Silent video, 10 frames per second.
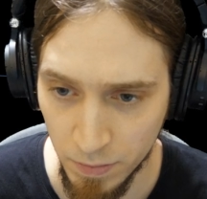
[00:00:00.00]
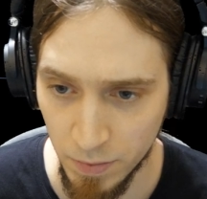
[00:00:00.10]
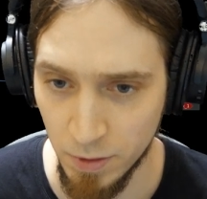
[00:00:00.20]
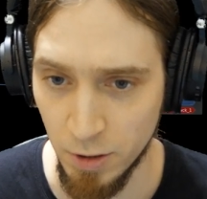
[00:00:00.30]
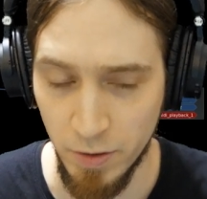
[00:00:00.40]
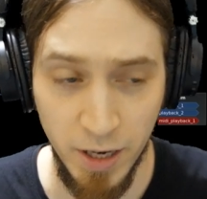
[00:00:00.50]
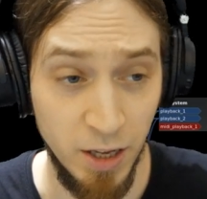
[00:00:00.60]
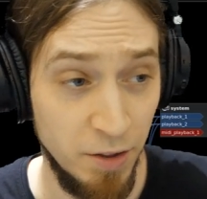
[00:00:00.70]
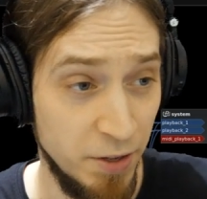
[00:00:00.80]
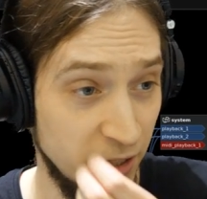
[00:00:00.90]
All right,
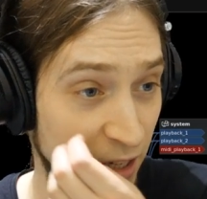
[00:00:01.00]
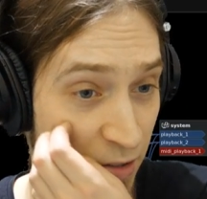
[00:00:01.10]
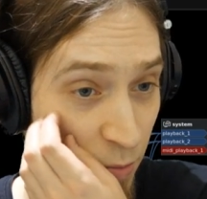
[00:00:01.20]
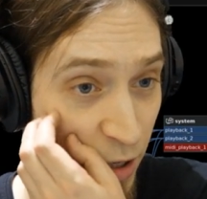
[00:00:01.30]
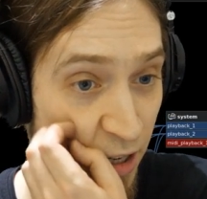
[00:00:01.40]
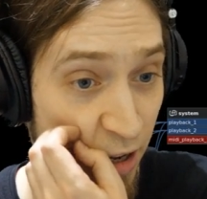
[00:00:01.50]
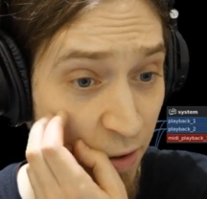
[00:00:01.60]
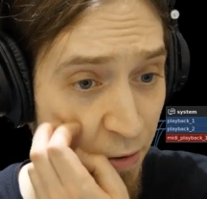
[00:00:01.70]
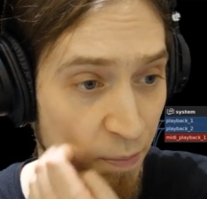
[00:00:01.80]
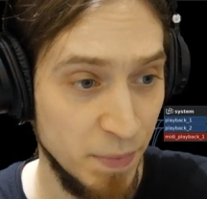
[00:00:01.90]
I think that'll be
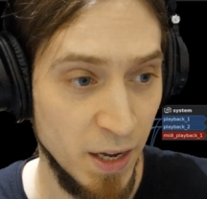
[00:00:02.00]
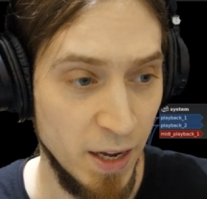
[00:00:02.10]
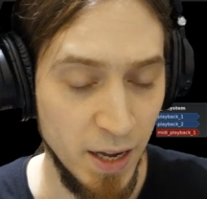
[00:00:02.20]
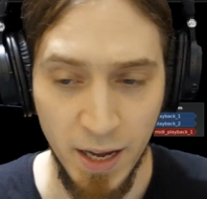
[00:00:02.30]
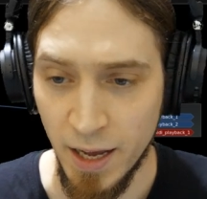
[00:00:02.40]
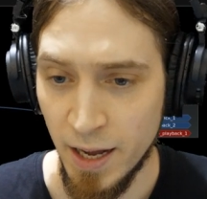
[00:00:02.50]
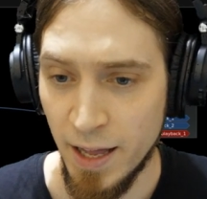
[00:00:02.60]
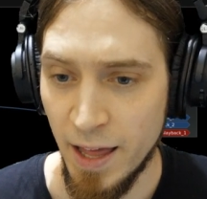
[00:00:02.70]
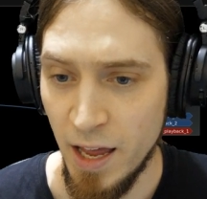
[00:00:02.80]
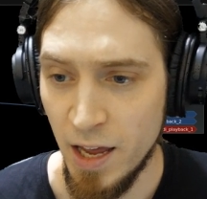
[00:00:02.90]
enough.
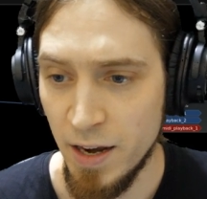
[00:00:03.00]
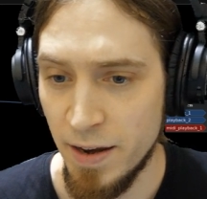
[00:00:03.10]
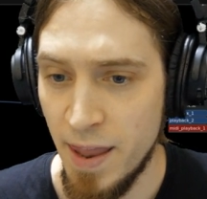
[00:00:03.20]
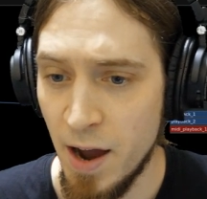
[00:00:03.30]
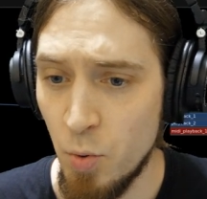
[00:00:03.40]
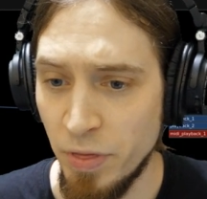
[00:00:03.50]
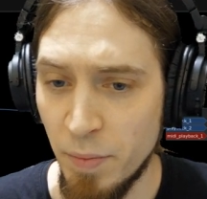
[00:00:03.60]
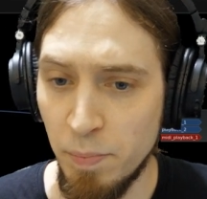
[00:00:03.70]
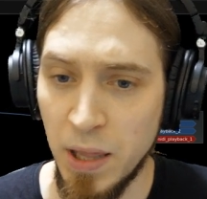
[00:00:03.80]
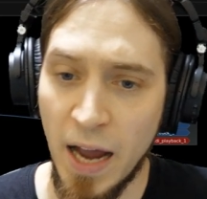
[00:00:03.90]
And now what
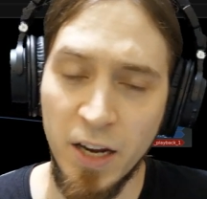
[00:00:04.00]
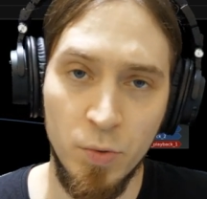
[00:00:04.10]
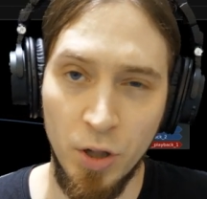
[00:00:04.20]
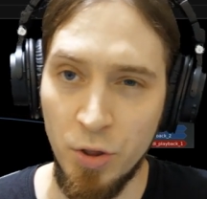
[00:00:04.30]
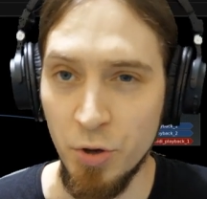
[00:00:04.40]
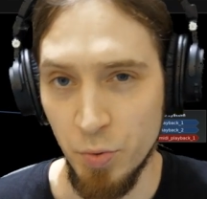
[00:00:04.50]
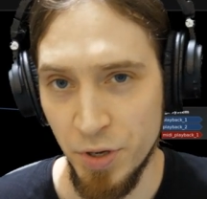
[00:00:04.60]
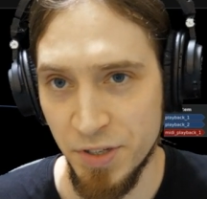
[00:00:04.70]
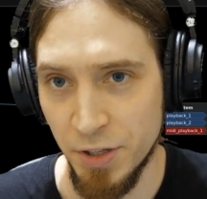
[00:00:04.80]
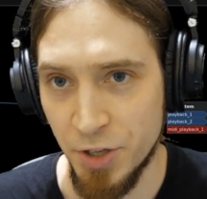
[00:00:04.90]
the plugin will do
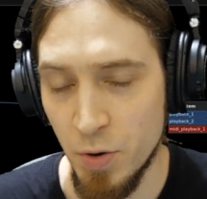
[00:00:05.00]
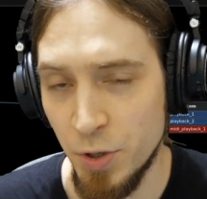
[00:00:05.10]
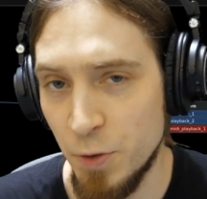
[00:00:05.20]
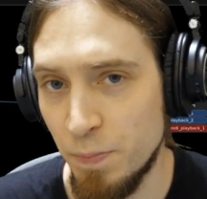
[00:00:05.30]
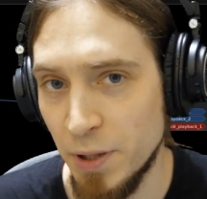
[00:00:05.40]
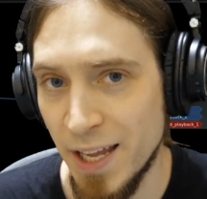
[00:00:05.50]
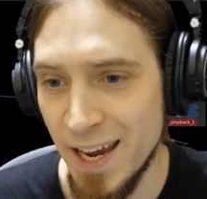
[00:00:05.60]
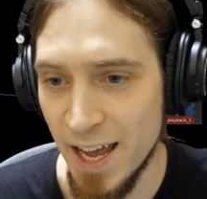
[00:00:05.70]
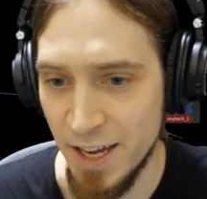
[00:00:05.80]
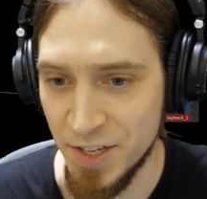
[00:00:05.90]
is it's going to
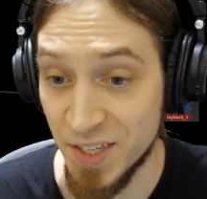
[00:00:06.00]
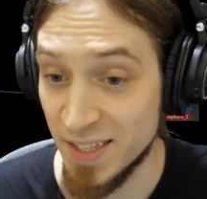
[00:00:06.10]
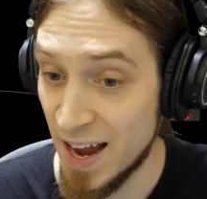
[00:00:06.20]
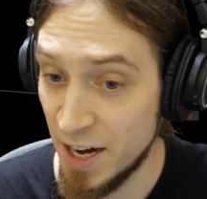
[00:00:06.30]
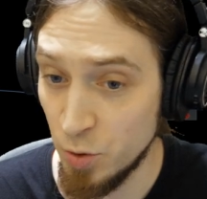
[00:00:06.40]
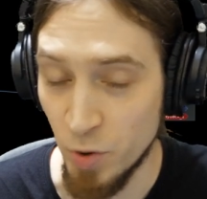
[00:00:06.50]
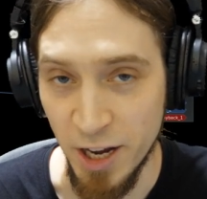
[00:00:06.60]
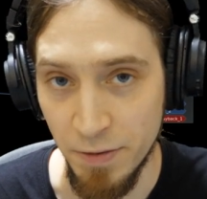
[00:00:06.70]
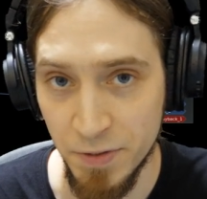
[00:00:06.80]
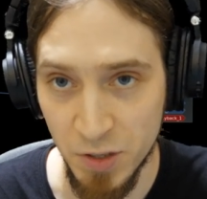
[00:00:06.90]
play a sine
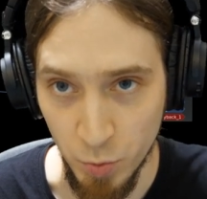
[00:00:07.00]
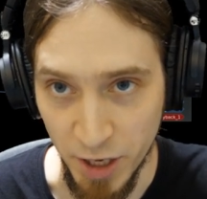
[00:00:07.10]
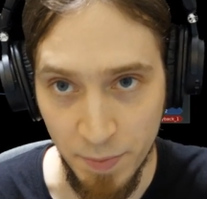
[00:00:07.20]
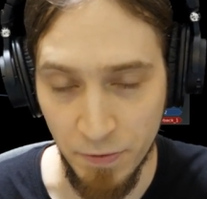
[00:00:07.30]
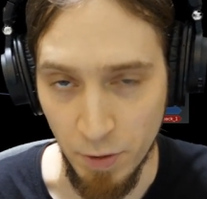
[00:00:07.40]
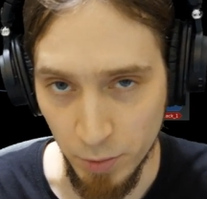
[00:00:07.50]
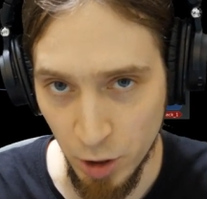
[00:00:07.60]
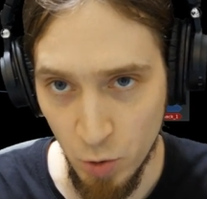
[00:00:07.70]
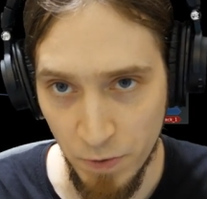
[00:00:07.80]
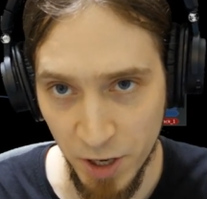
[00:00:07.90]
wave sweep from
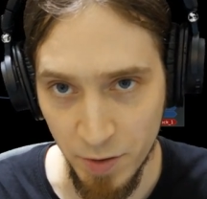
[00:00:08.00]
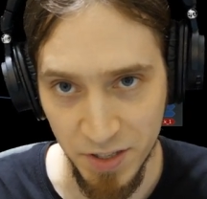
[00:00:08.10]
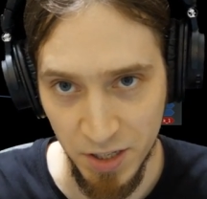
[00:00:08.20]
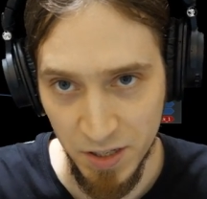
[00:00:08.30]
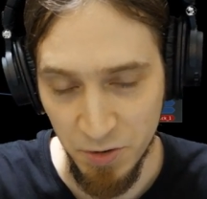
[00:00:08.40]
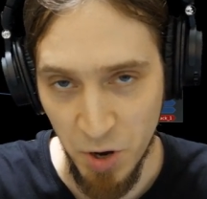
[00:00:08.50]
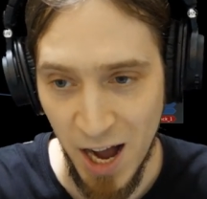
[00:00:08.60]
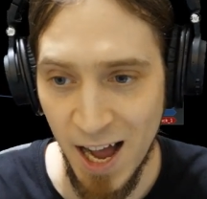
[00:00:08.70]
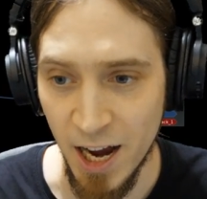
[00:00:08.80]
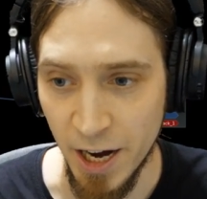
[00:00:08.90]
low frequencies to
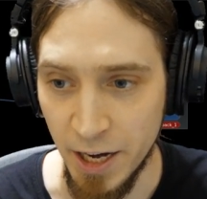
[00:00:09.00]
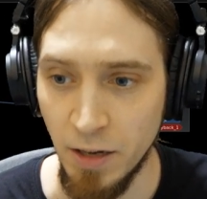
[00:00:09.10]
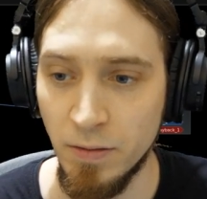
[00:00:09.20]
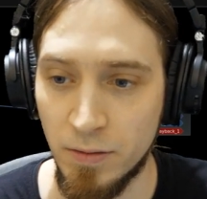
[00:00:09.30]
high,